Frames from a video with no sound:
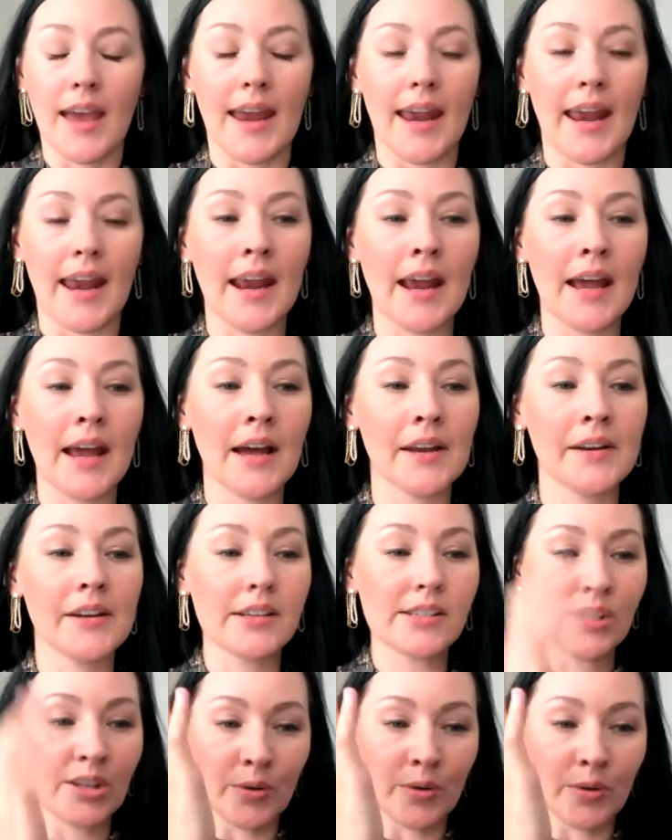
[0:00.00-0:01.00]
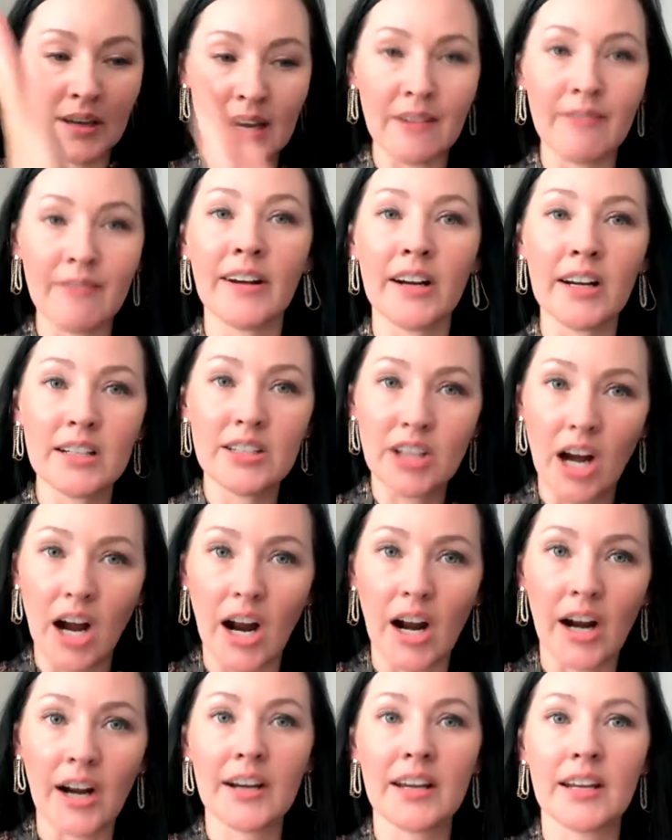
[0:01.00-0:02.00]
and so you can get a very
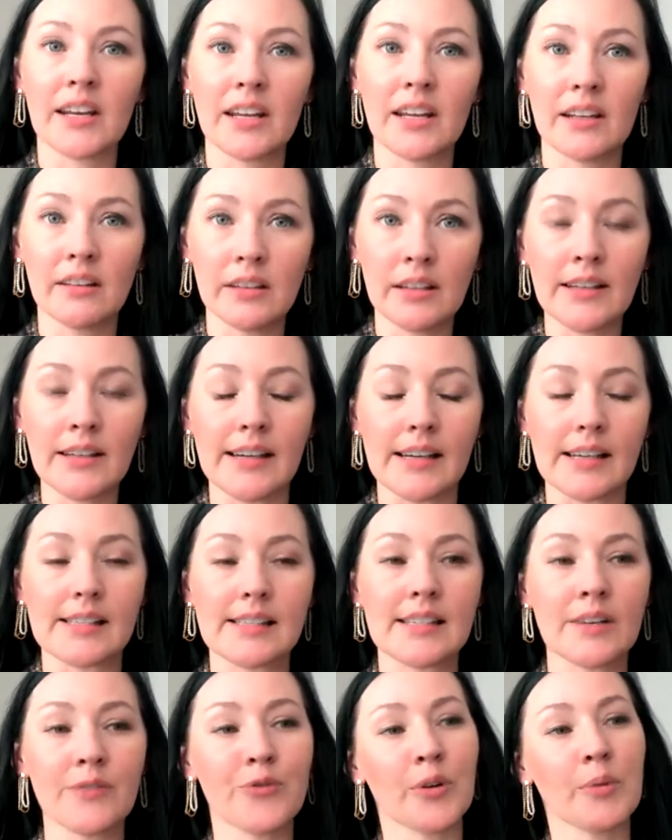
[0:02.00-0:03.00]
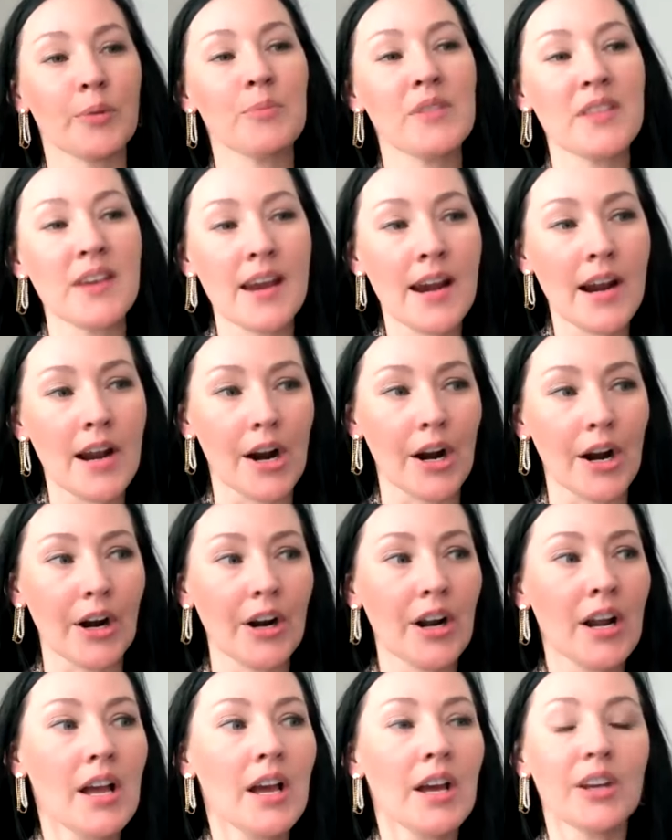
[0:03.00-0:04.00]
targeted list and from
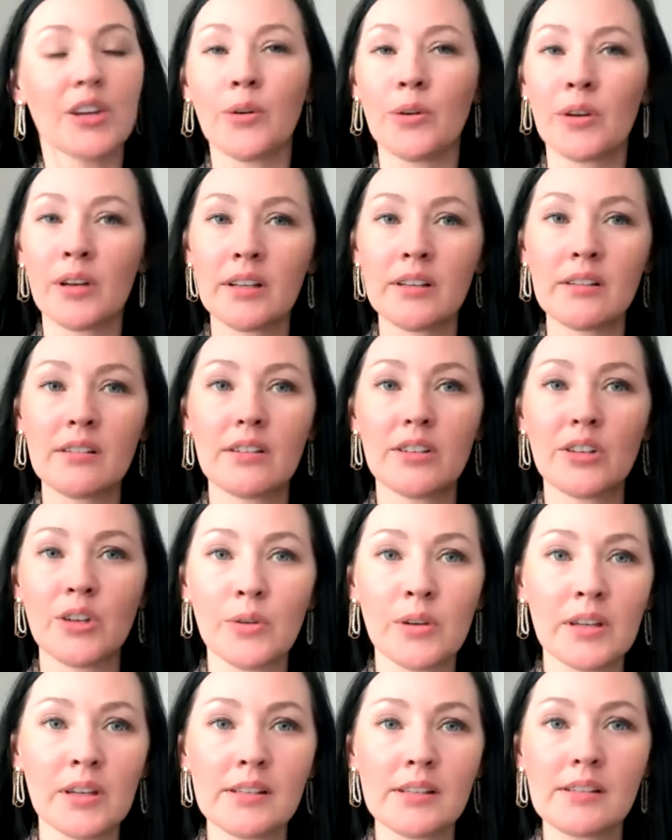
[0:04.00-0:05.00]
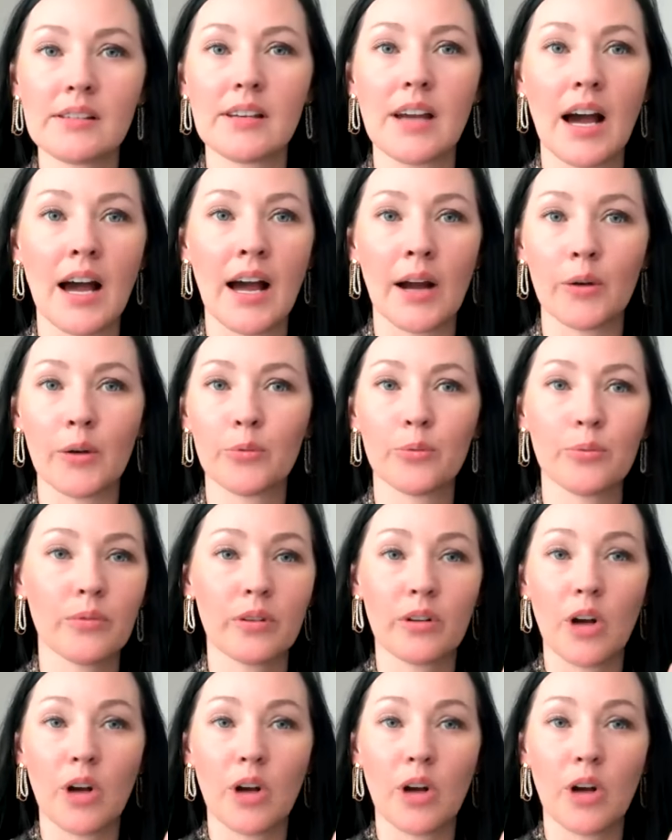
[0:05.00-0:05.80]
there you can you can uh,